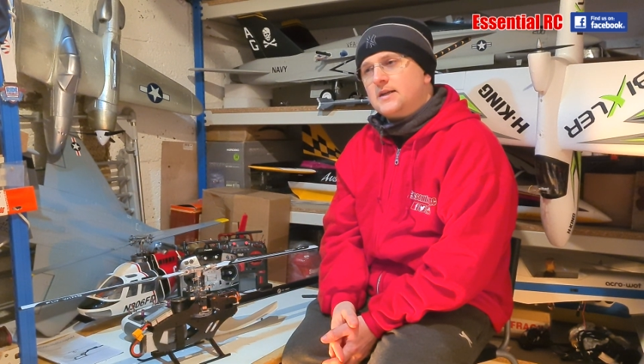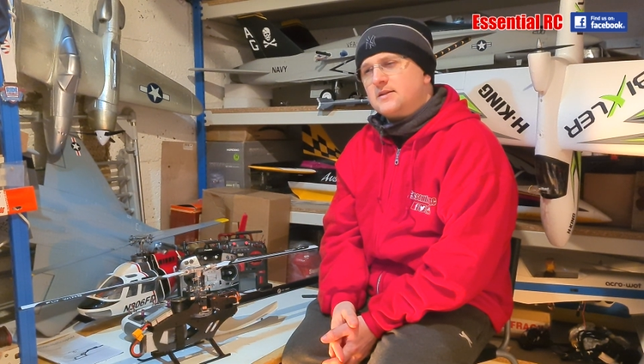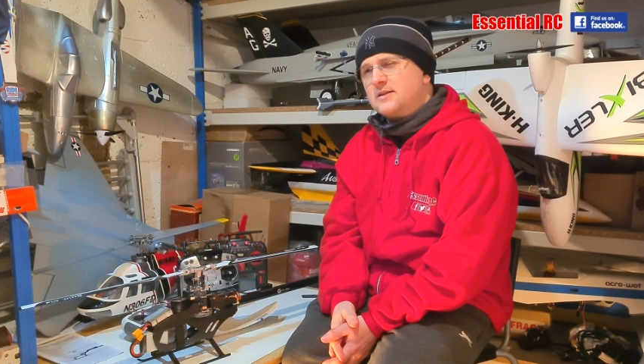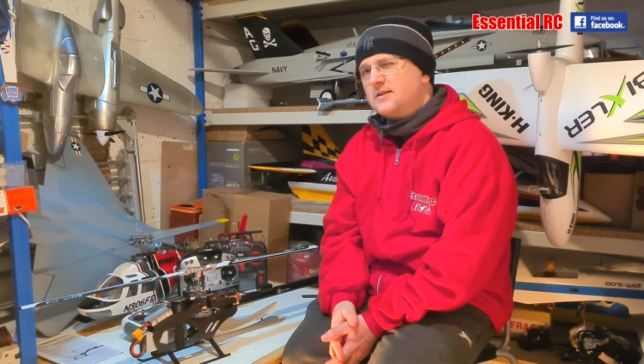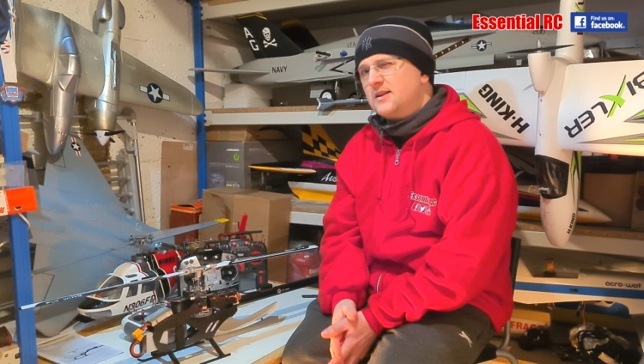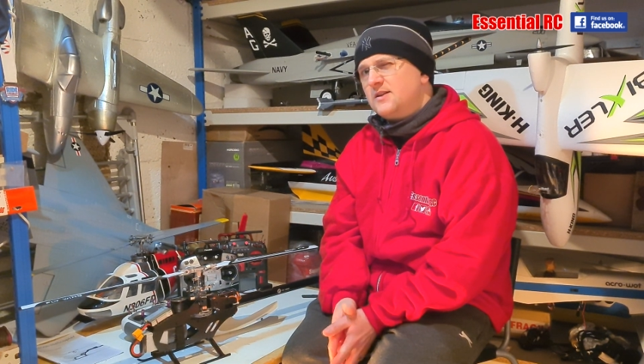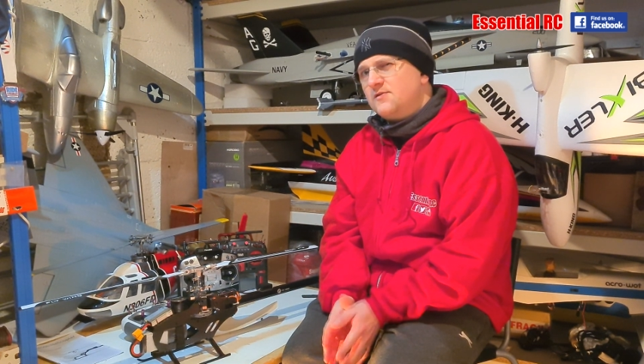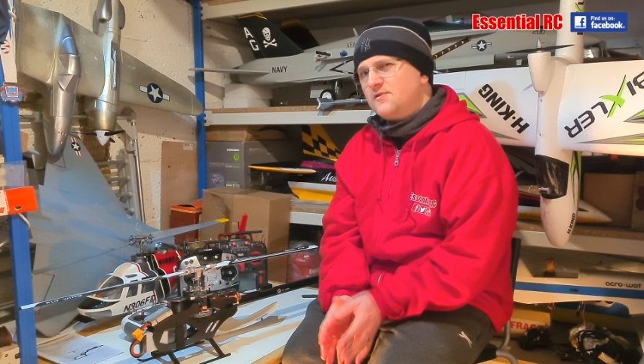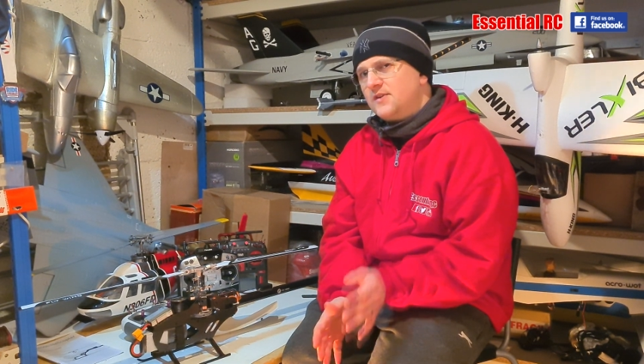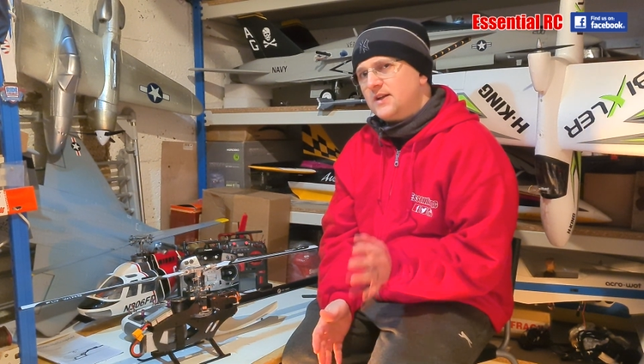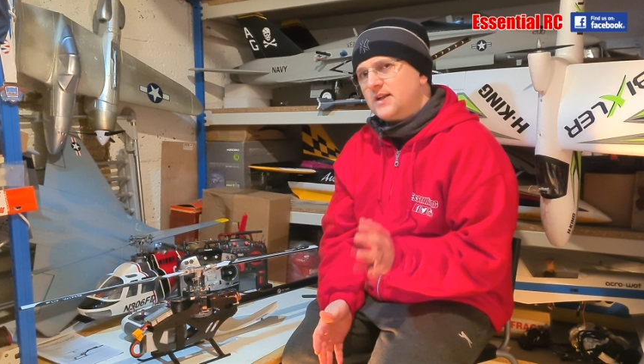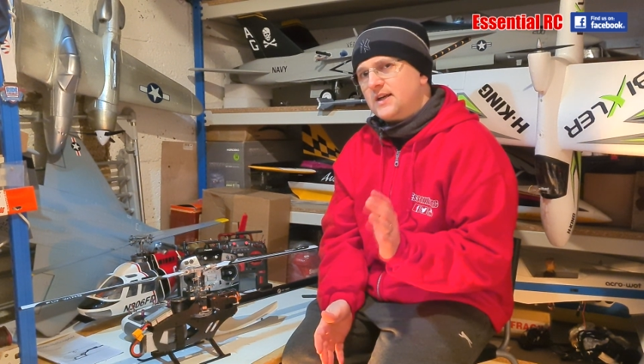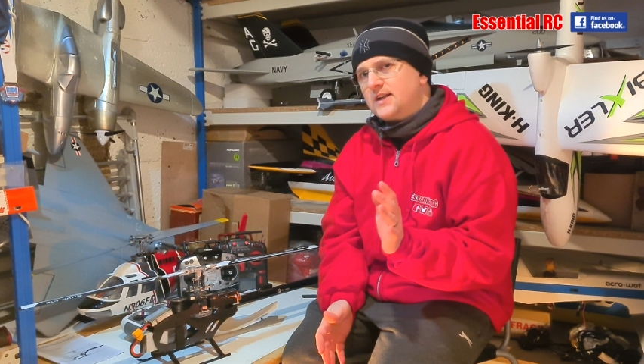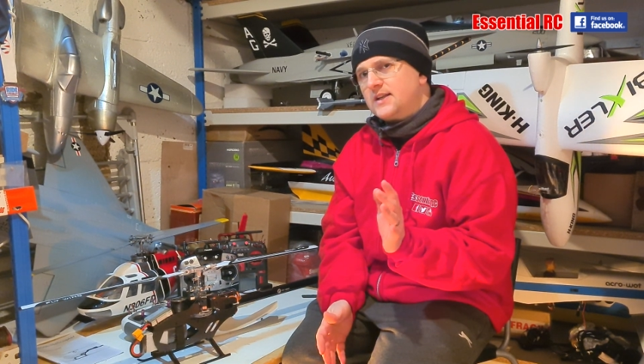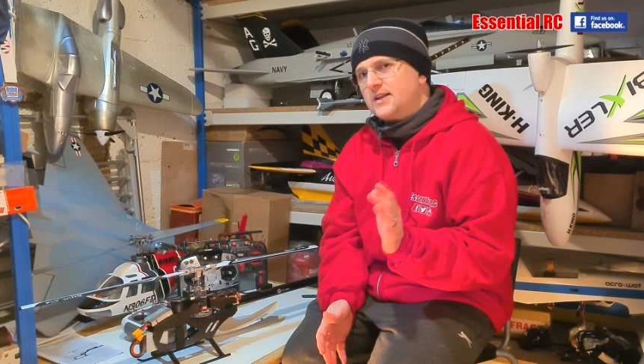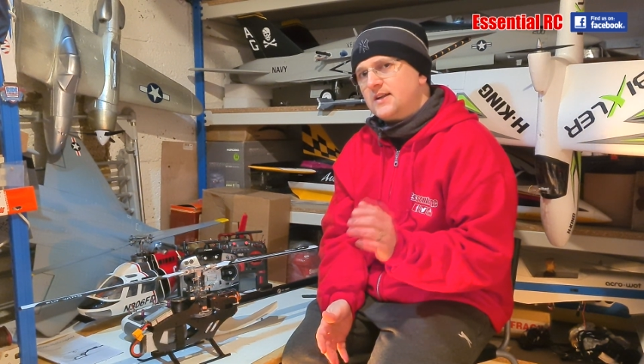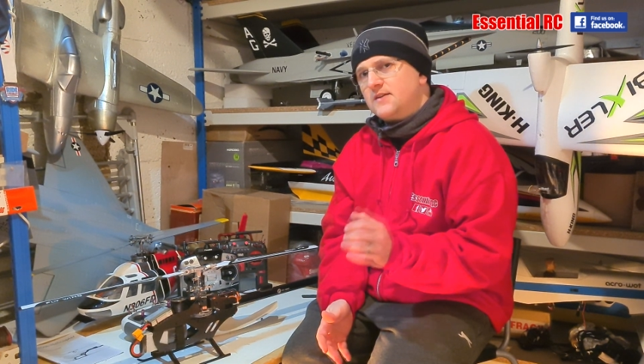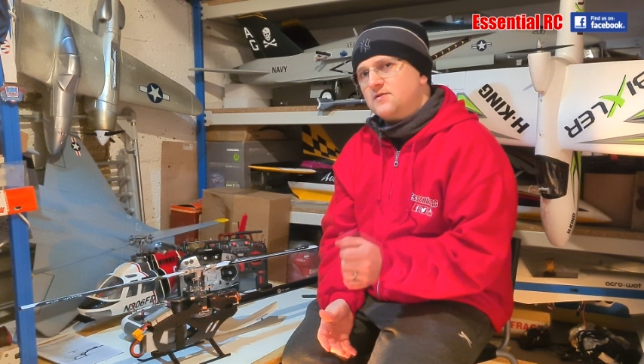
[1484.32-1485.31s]
Didn't feel I
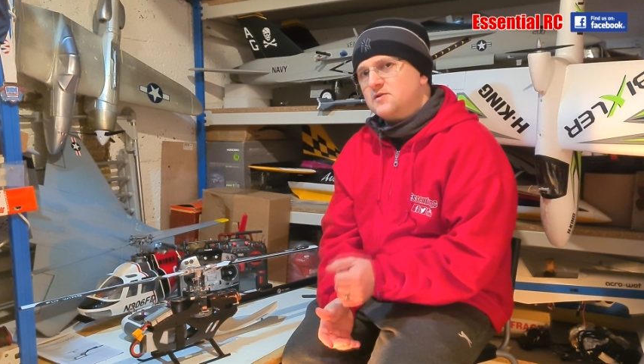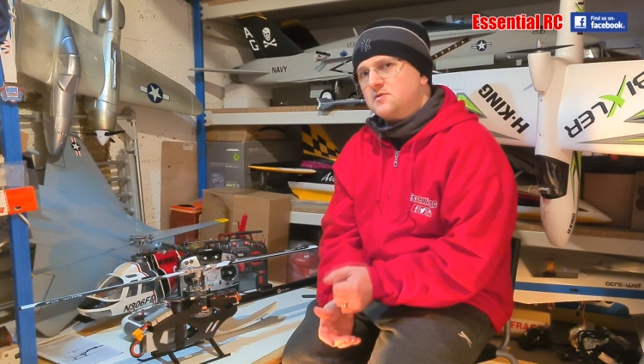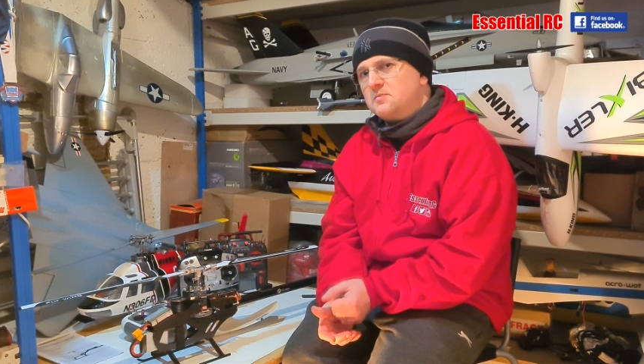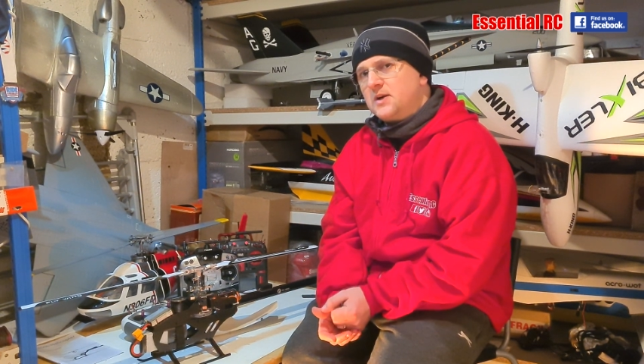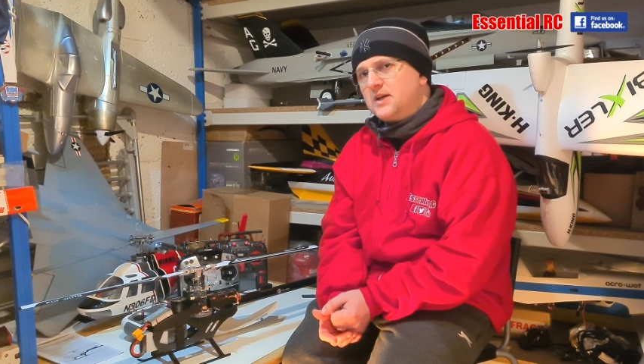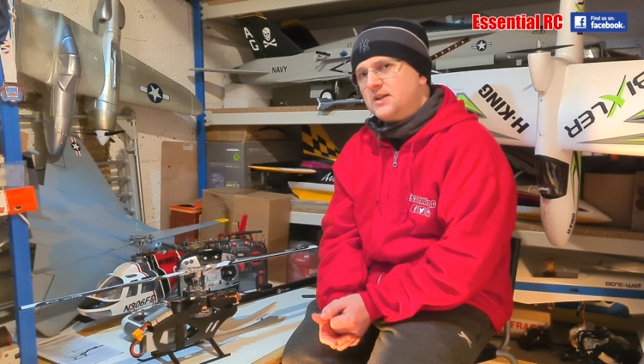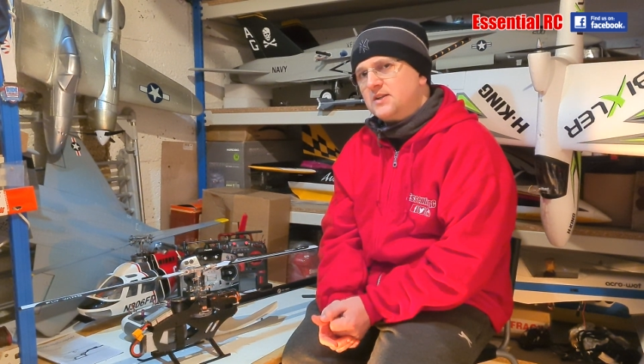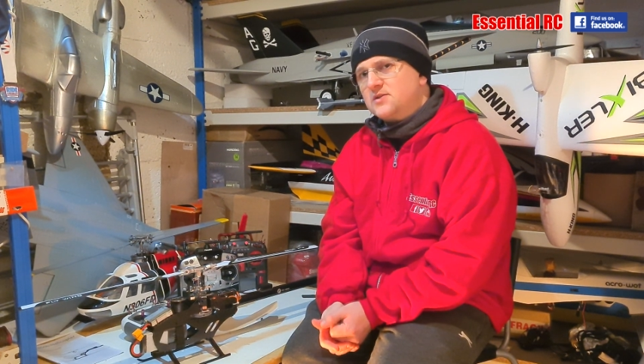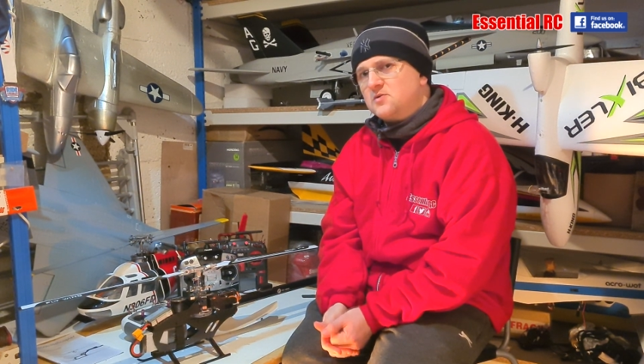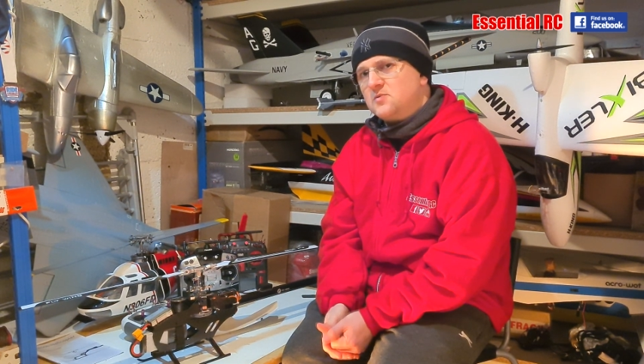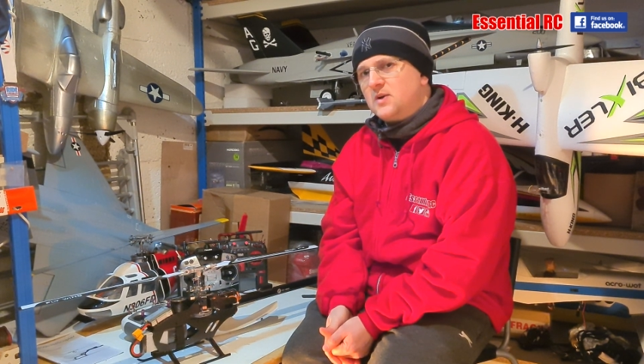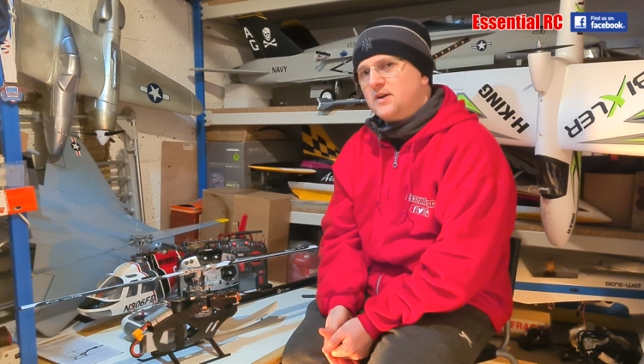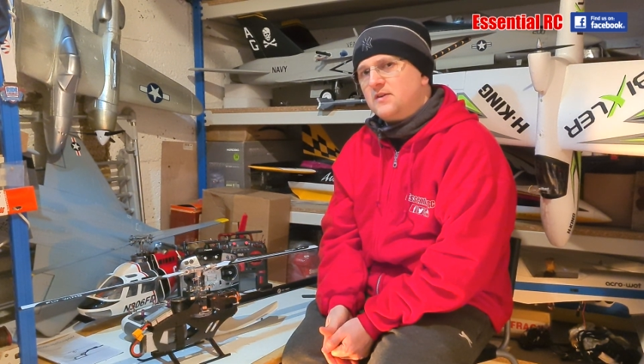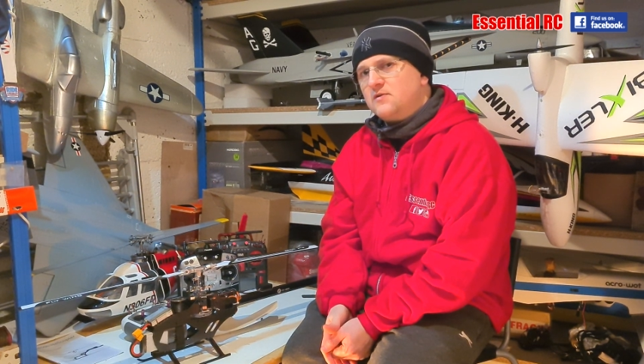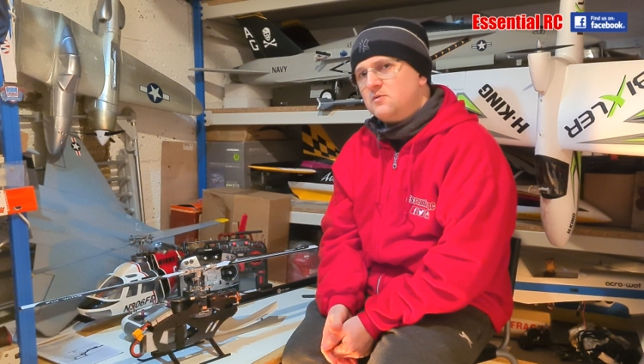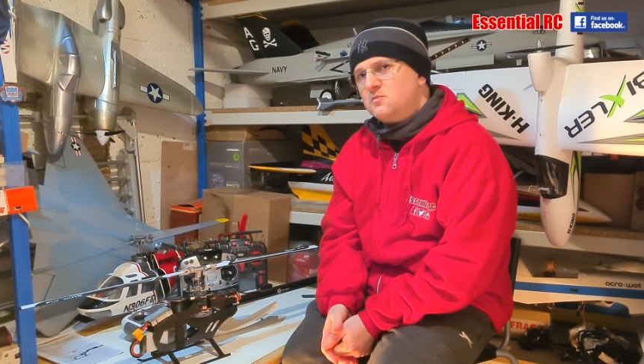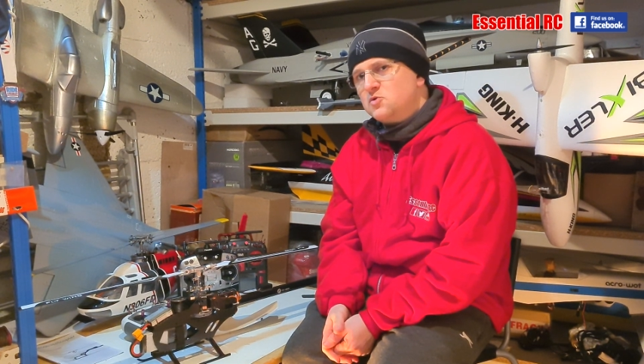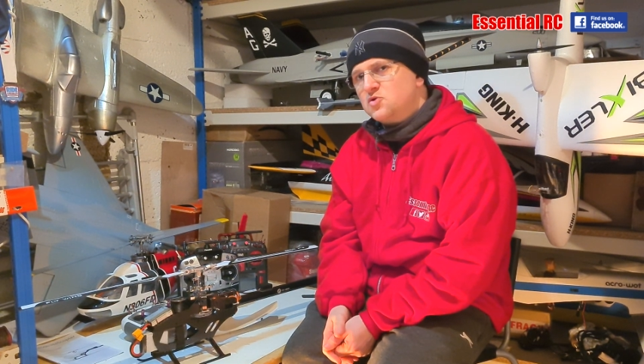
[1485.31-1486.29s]
had enough space away from